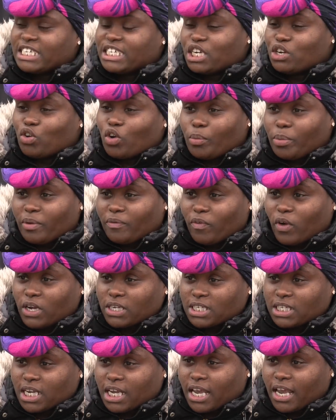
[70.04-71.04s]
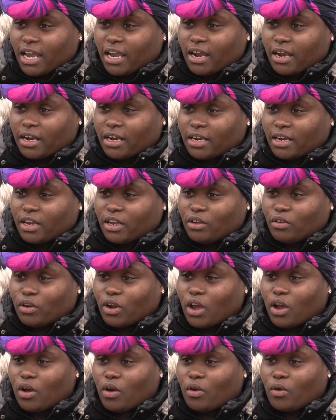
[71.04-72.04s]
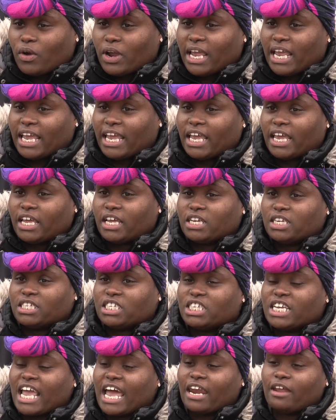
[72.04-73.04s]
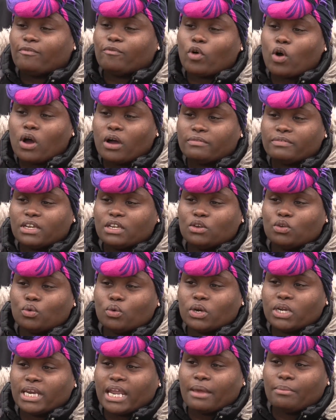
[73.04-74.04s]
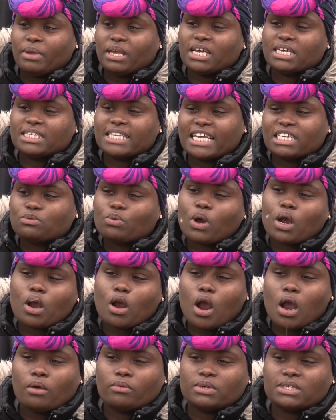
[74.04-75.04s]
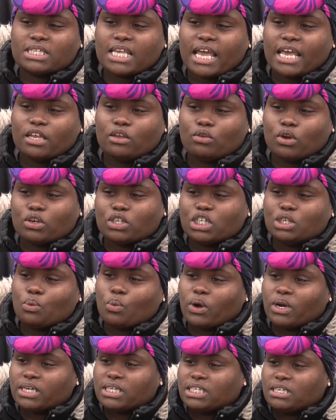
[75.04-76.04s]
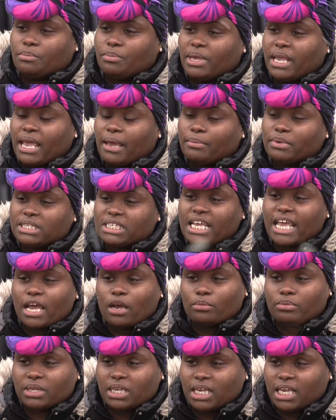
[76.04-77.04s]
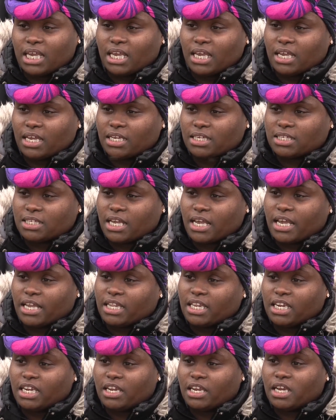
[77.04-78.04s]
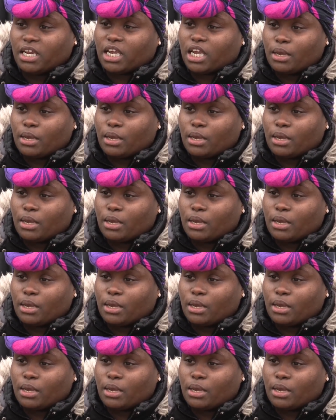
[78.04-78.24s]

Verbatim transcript: She grew up in foster care, you know, and she got involved in doing that because that's where her heart was at. You know, she wanted to be able to help the kids and the